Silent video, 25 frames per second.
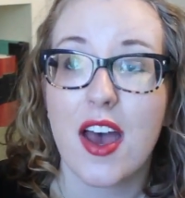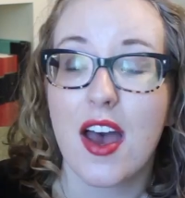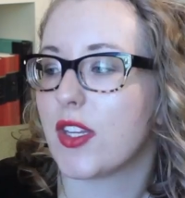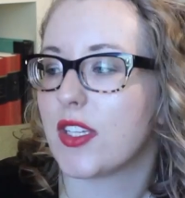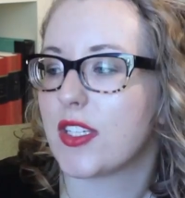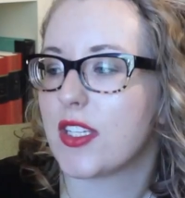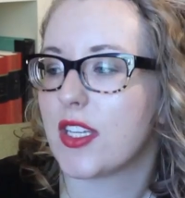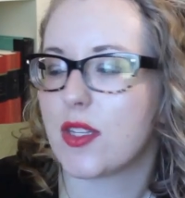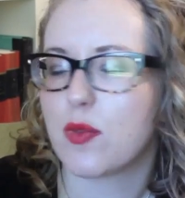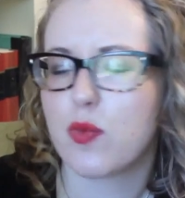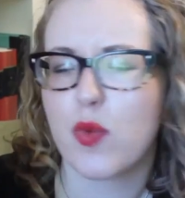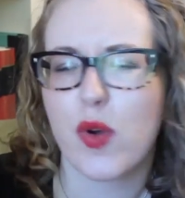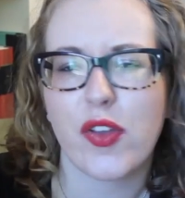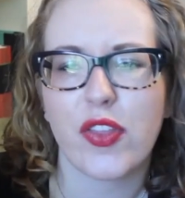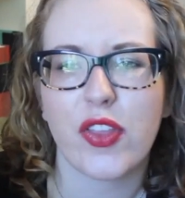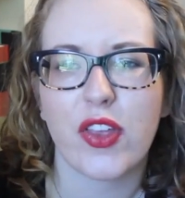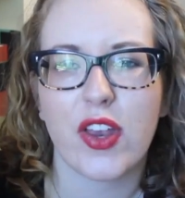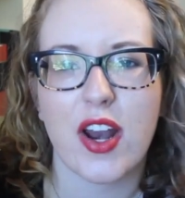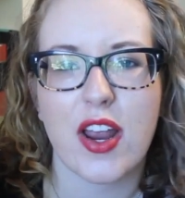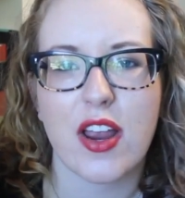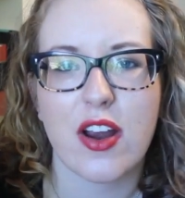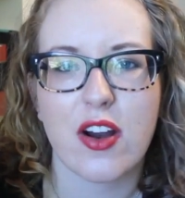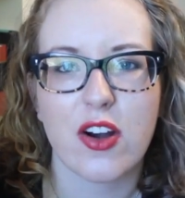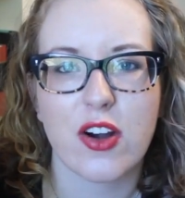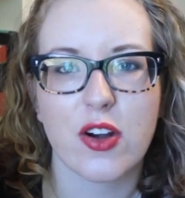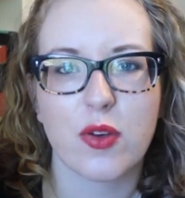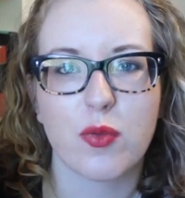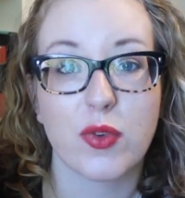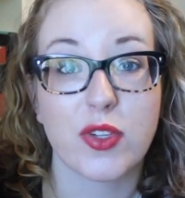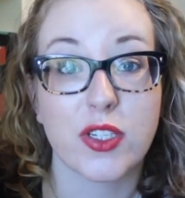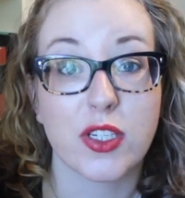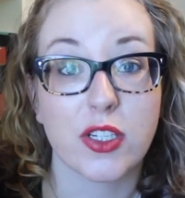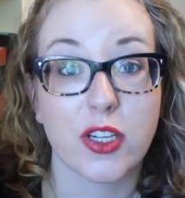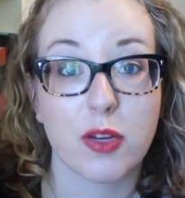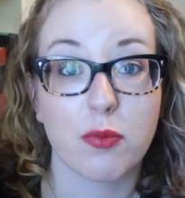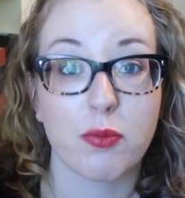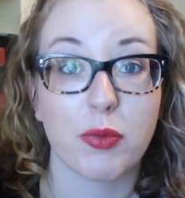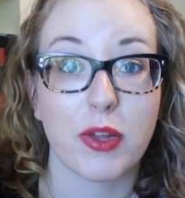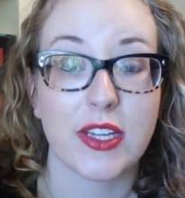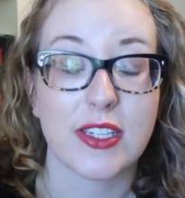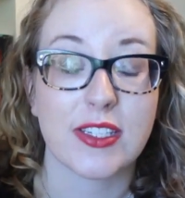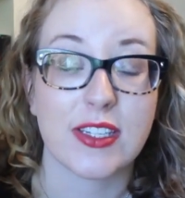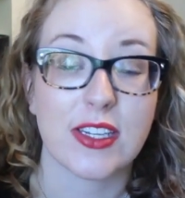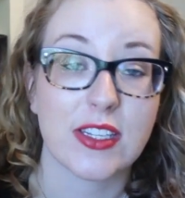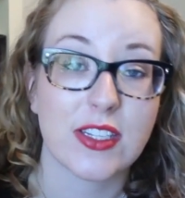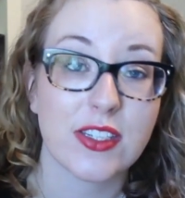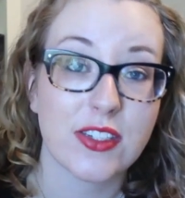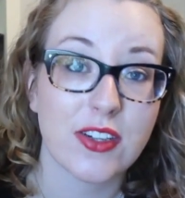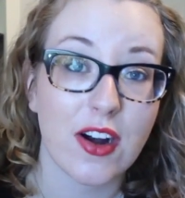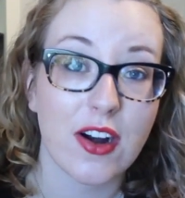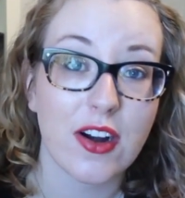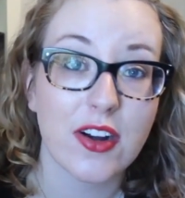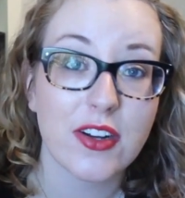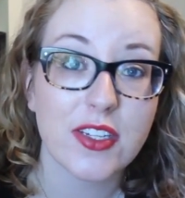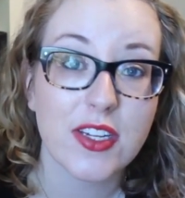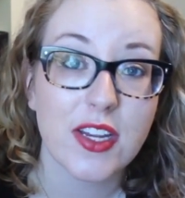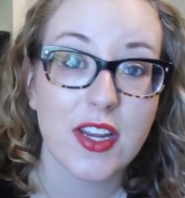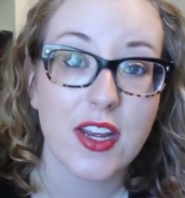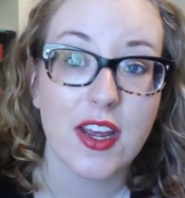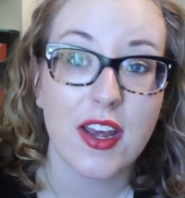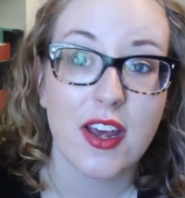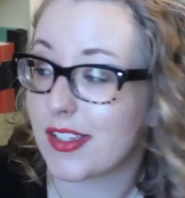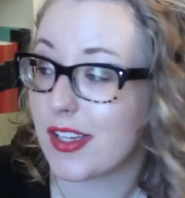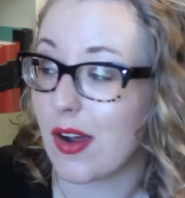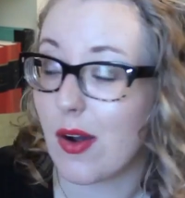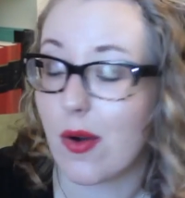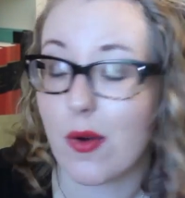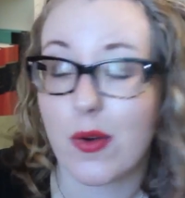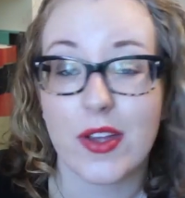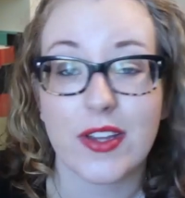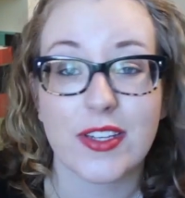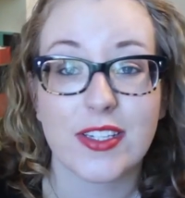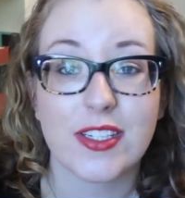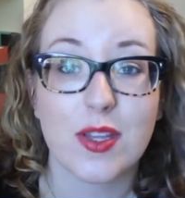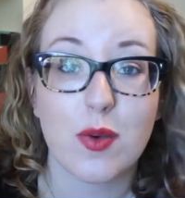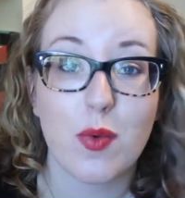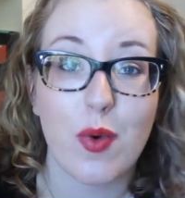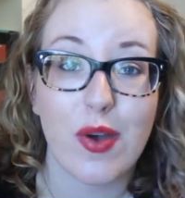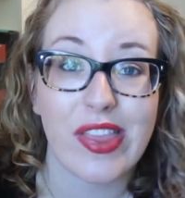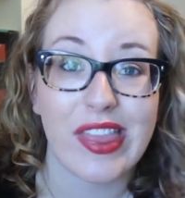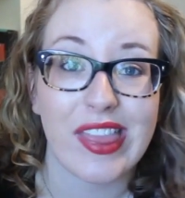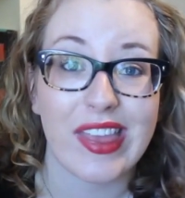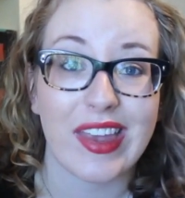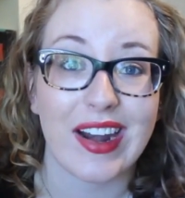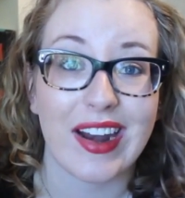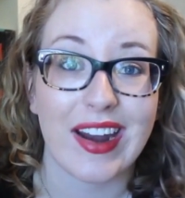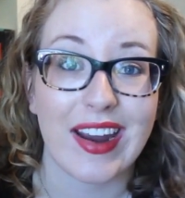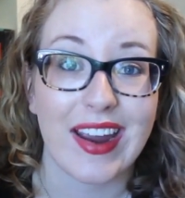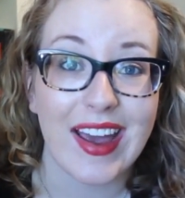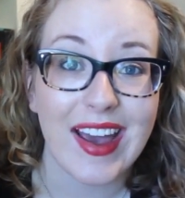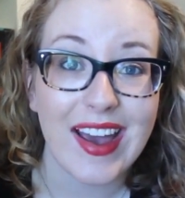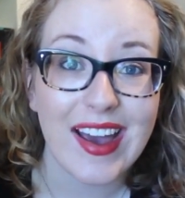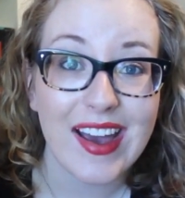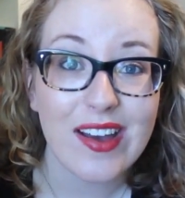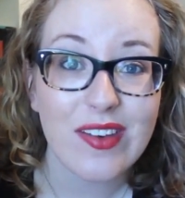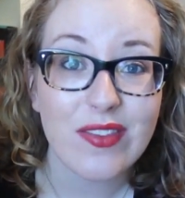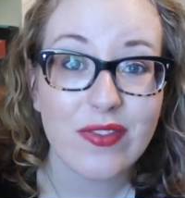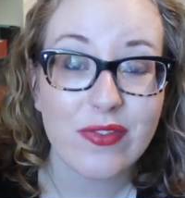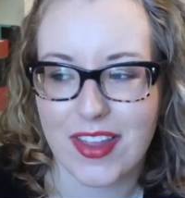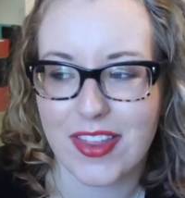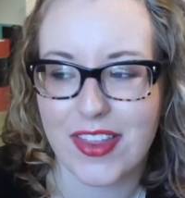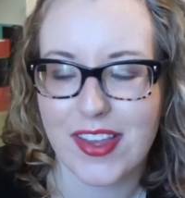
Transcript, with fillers: This is one that I heard was a good place to start, so it's the one that I have.